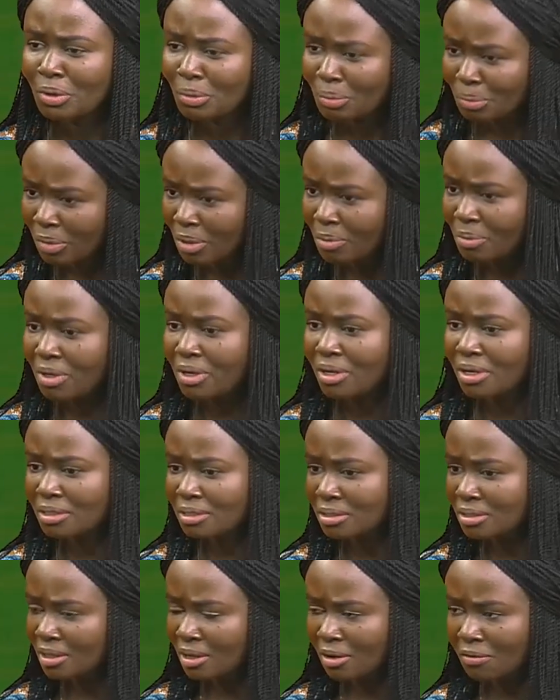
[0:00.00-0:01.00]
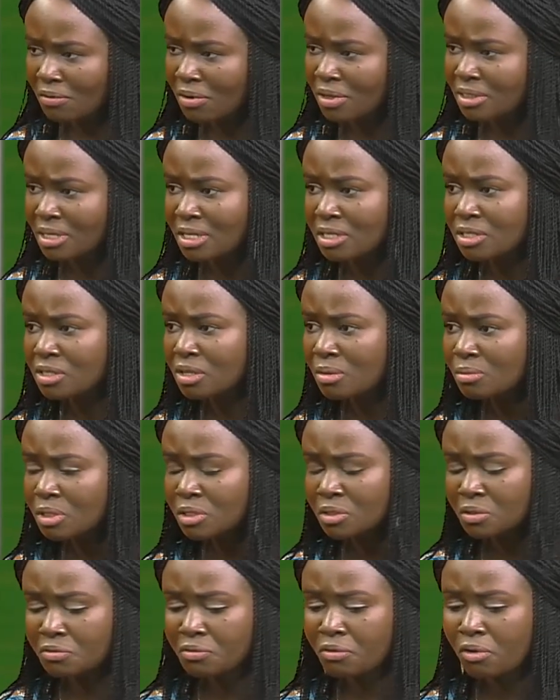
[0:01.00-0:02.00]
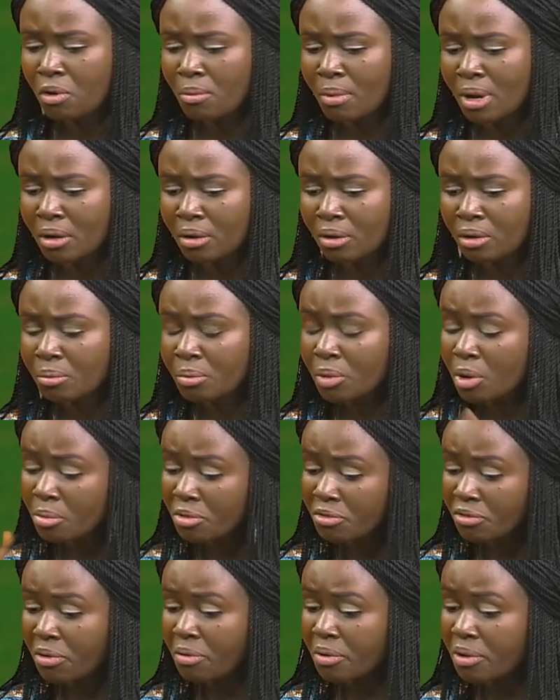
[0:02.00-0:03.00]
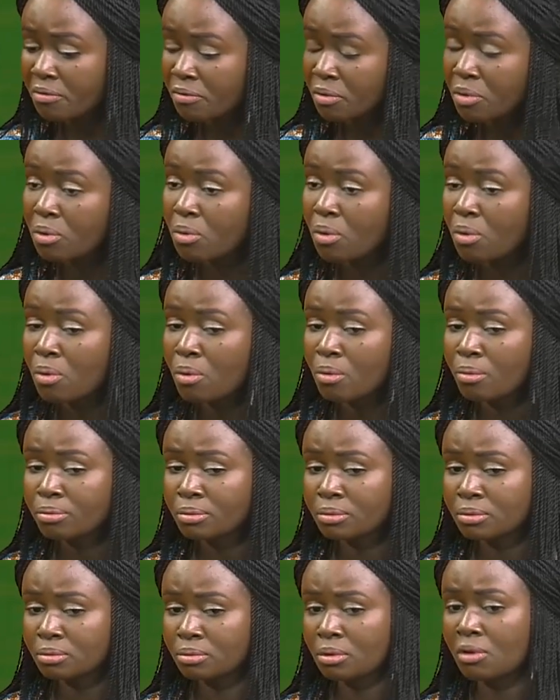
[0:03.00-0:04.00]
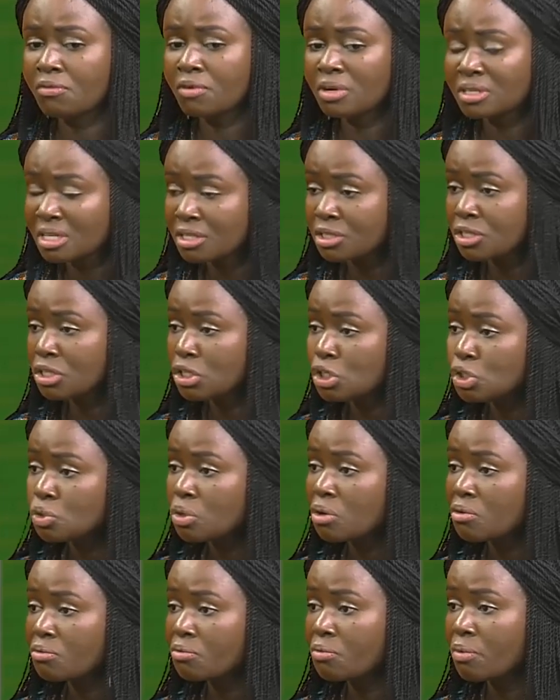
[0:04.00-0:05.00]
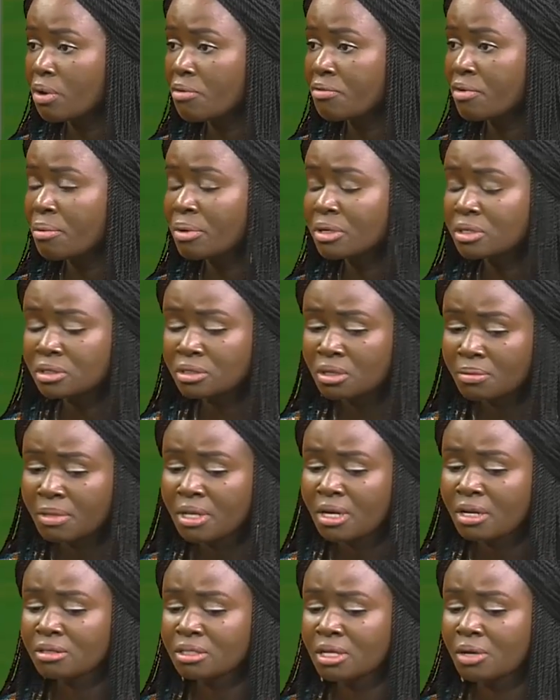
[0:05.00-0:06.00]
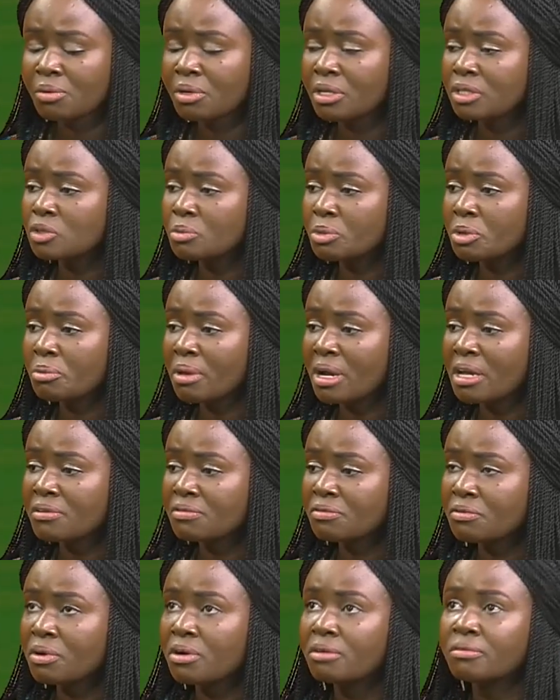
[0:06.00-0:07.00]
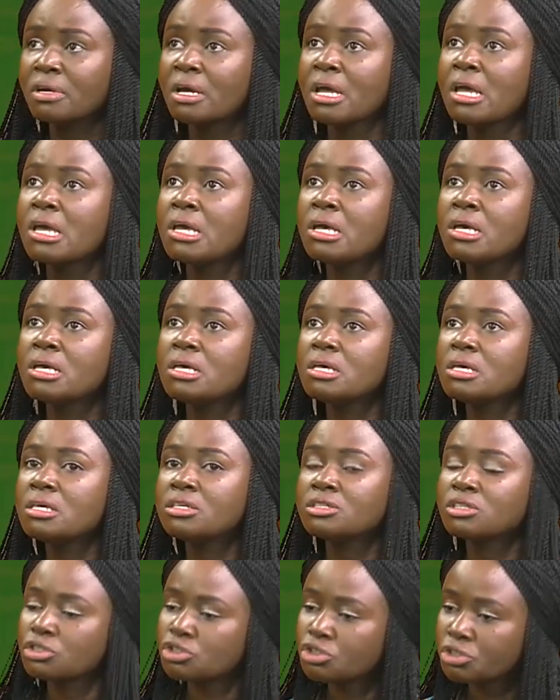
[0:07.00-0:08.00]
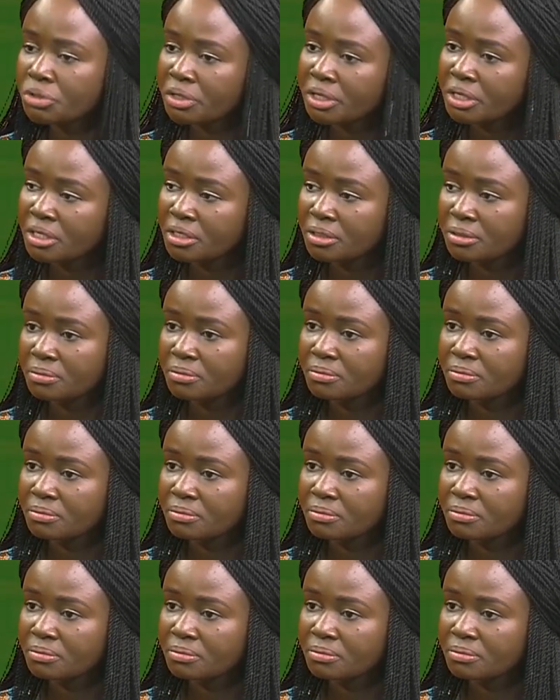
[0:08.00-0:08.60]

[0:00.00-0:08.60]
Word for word: But because, of course, there's something to fall back on. But before we even go, of course, there's the issue of welfare, but something else that we need to be mindful of is the training.